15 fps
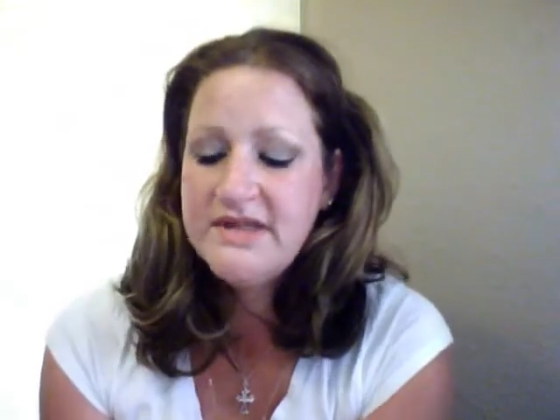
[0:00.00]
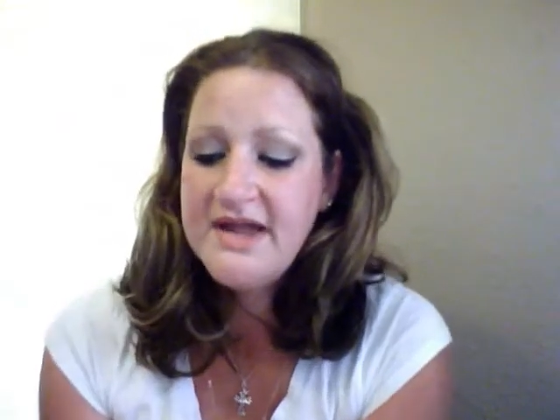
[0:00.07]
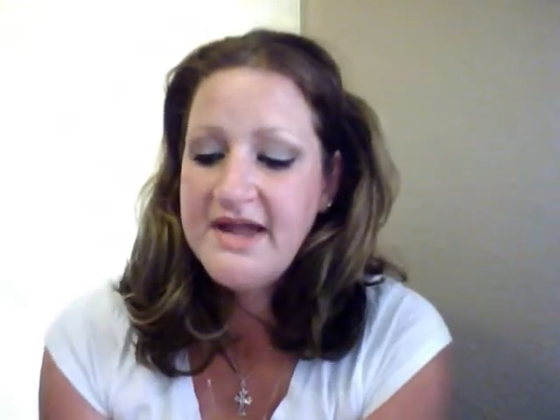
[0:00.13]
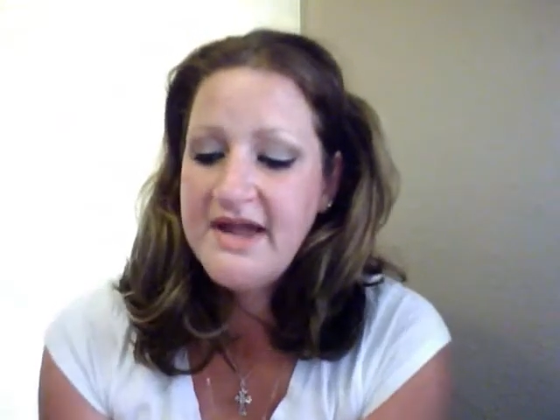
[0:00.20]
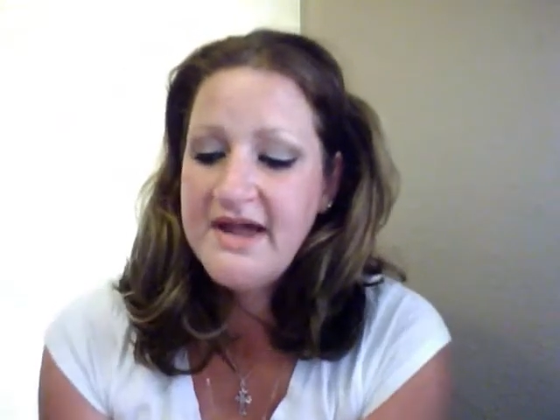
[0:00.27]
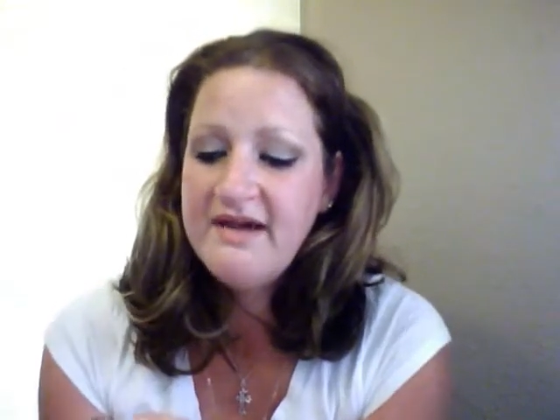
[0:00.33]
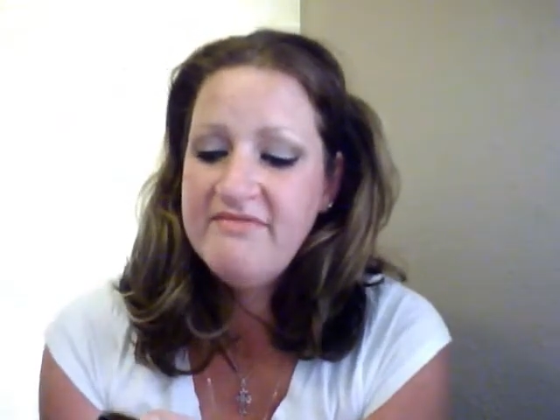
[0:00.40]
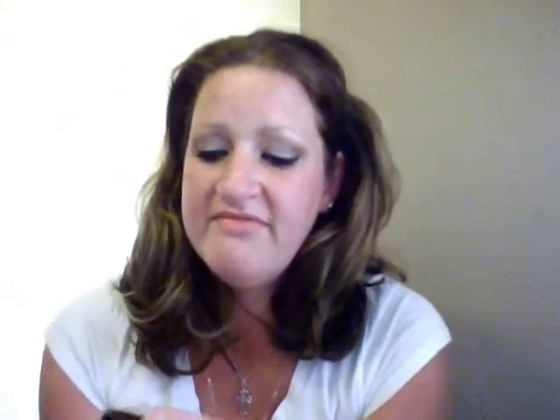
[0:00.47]
They
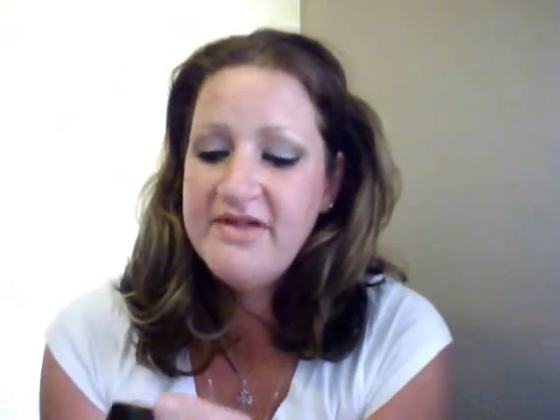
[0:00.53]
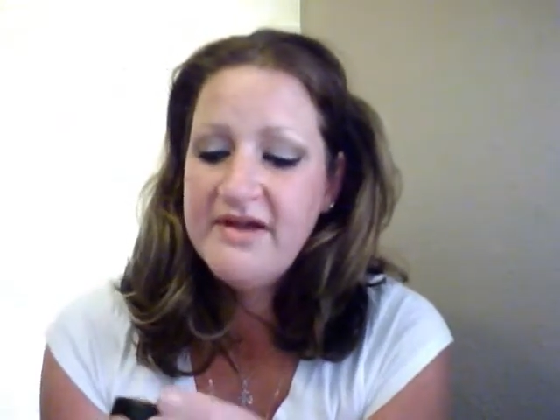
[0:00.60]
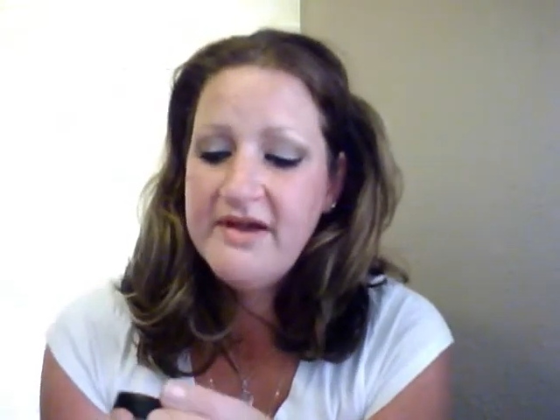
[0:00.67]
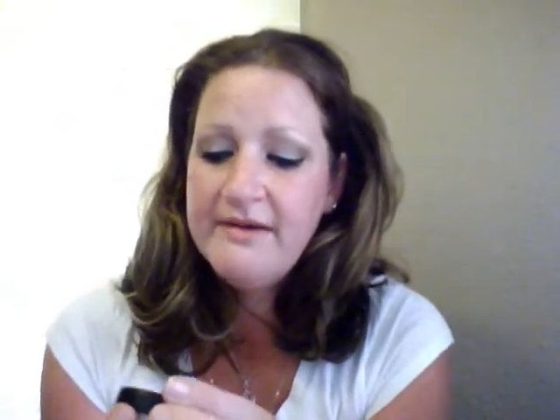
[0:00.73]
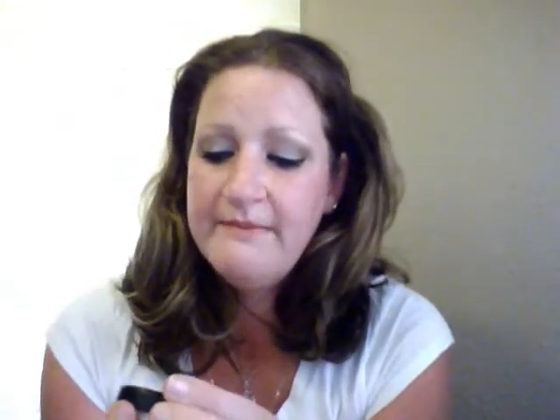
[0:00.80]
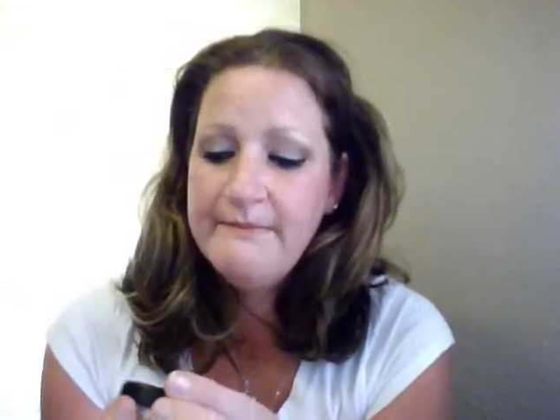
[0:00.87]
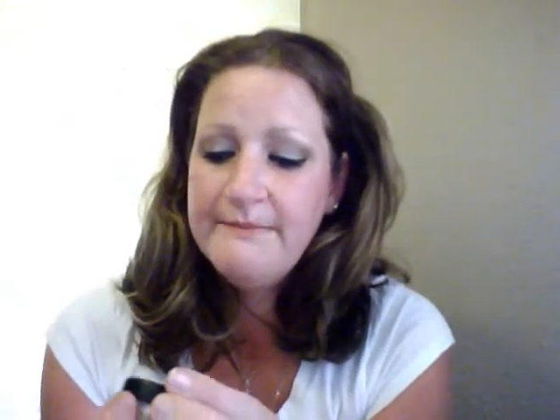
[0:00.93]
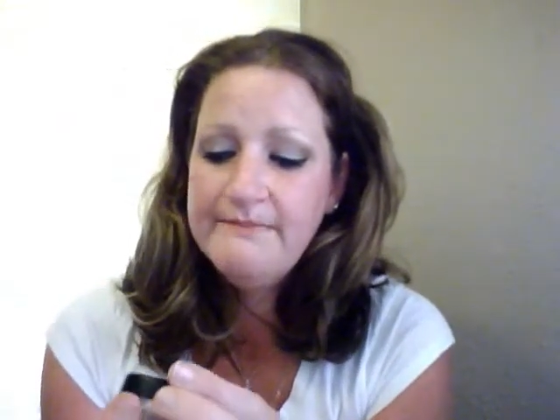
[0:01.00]
have
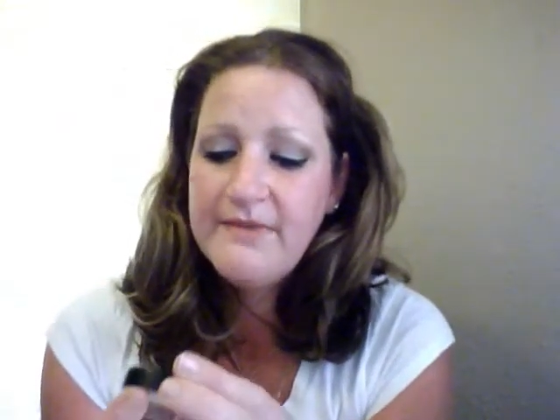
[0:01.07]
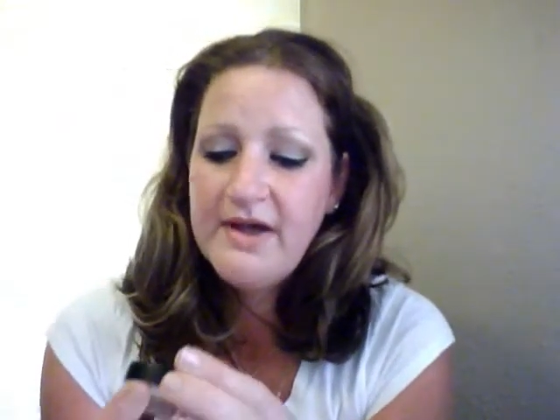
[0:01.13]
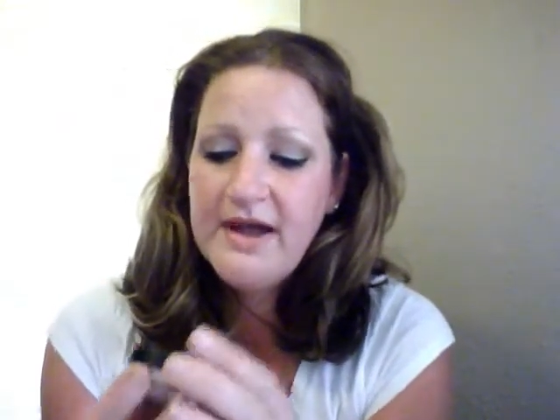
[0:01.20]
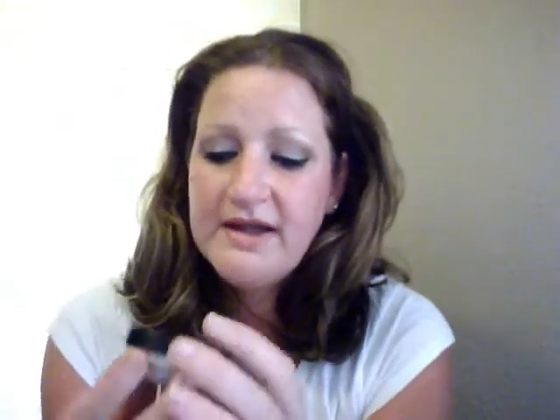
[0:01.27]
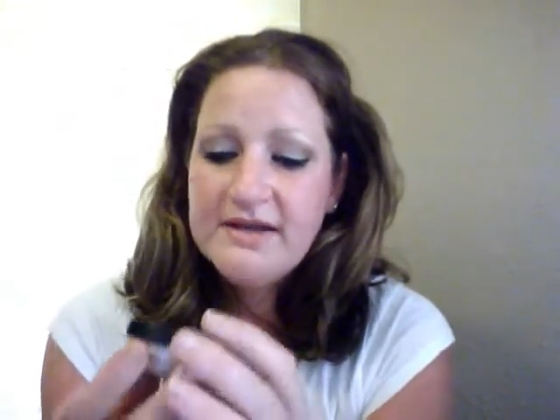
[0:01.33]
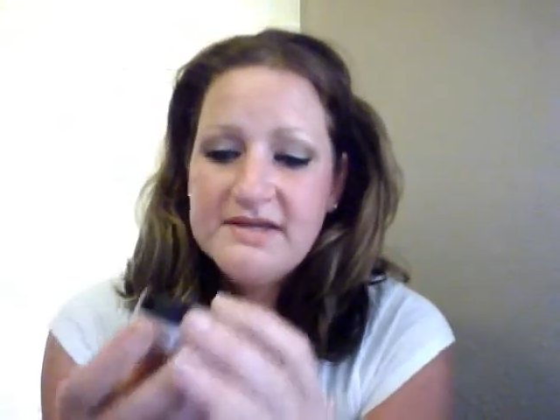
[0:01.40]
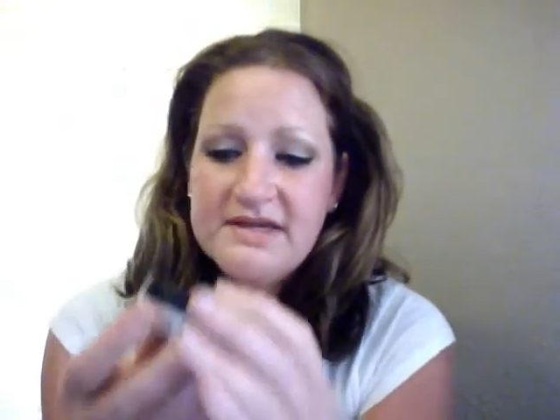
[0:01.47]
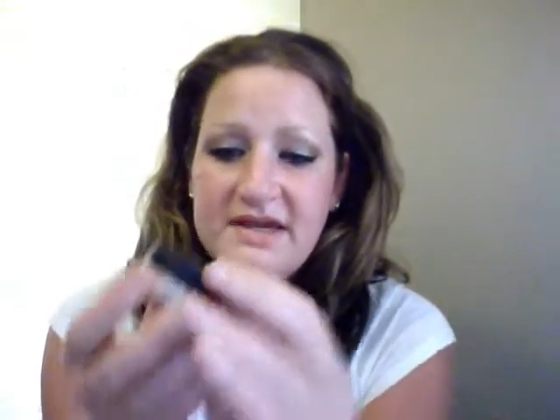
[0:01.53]
the
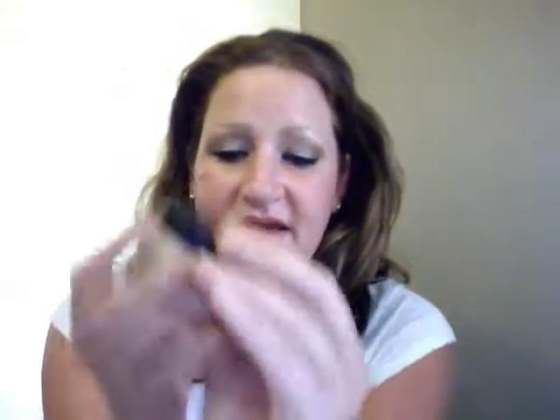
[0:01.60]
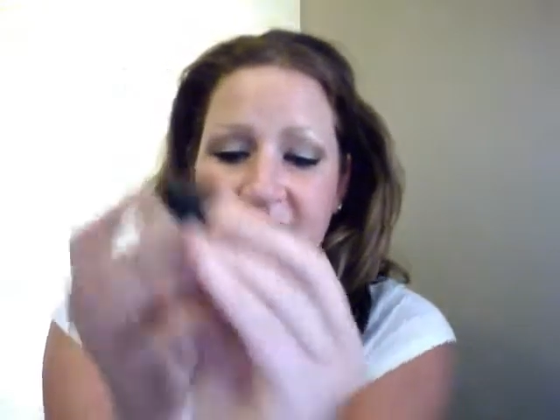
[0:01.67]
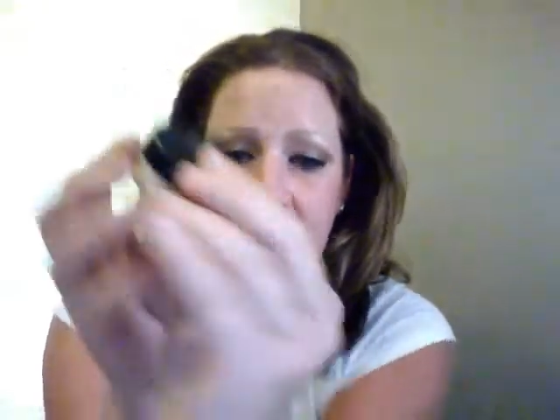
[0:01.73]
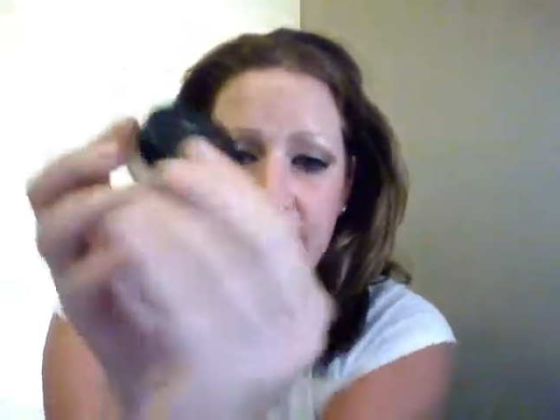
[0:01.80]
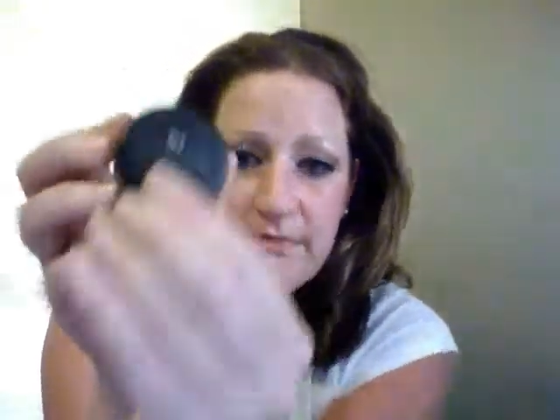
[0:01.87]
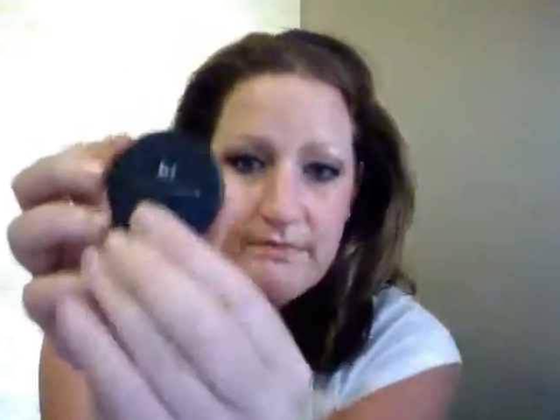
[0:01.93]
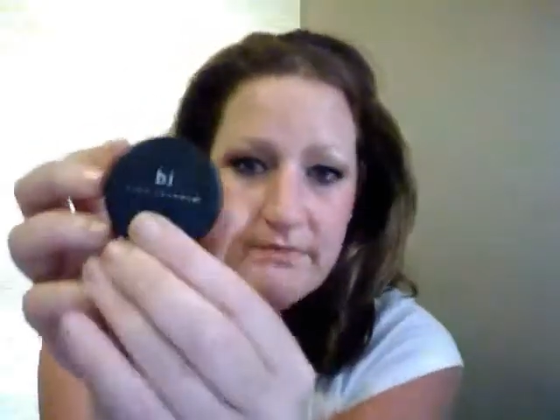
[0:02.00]
ID